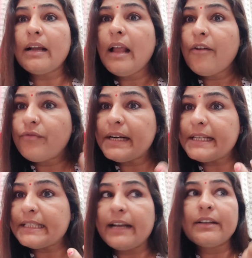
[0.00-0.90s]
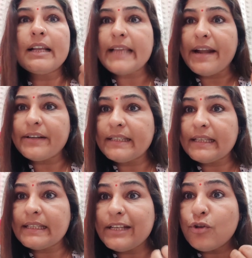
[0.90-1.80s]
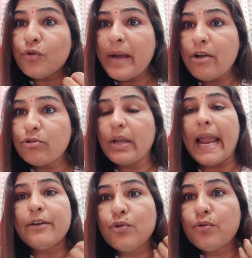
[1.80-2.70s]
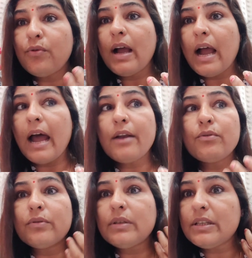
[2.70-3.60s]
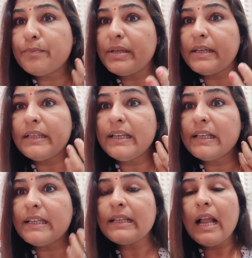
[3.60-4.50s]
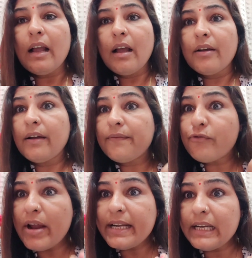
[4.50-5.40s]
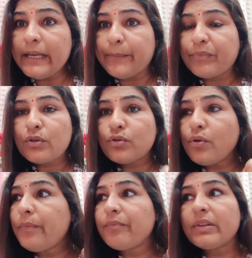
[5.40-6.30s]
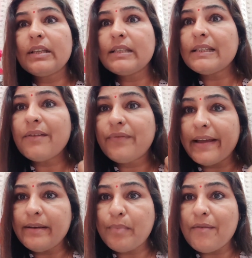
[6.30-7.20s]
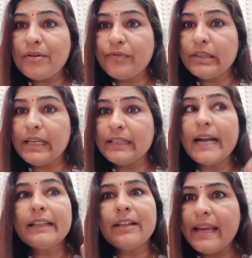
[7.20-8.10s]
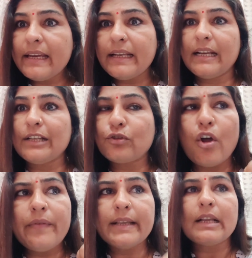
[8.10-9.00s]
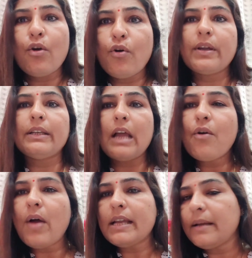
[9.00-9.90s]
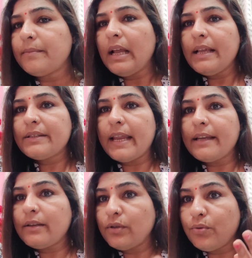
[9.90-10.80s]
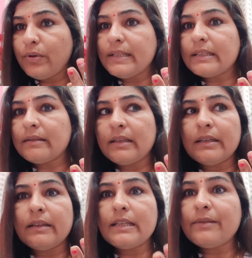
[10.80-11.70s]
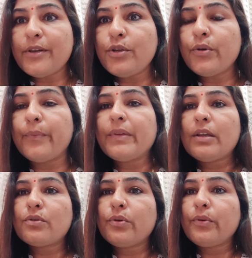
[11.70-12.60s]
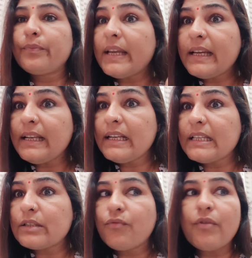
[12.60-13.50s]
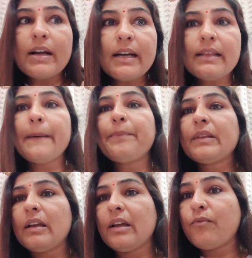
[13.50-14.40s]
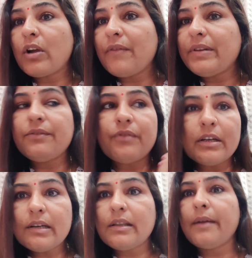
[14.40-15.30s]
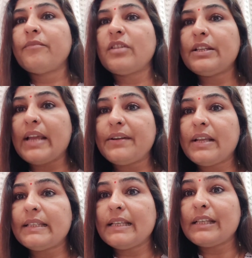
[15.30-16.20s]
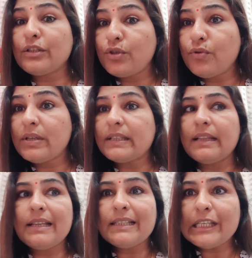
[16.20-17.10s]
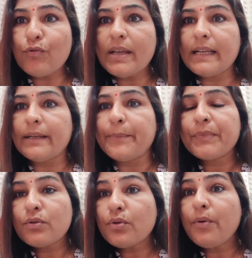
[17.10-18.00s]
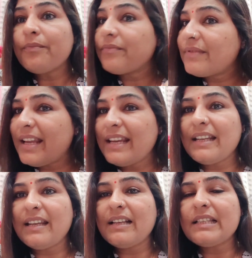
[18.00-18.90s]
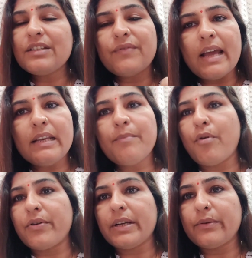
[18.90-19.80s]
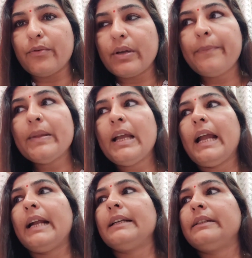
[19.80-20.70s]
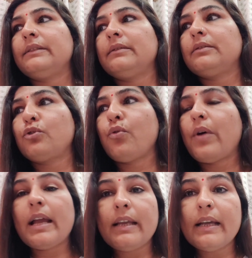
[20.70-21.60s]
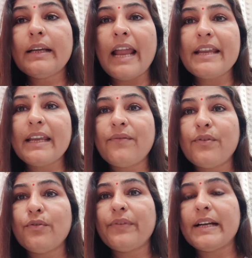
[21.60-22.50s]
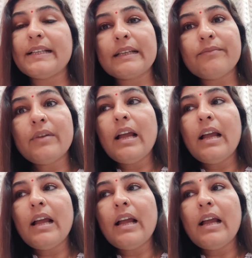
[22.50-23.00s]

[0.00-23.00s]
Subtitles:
words, send the sentences in your mouth, and you are speaking English fluently. So this is a very powerful thing, that think in English always. Okay, now I am saying you in this video, so think in English. What are the vocabulary, what are the sentences uses in this situation? So think in English is very important. Okay, and so here I gave you friends some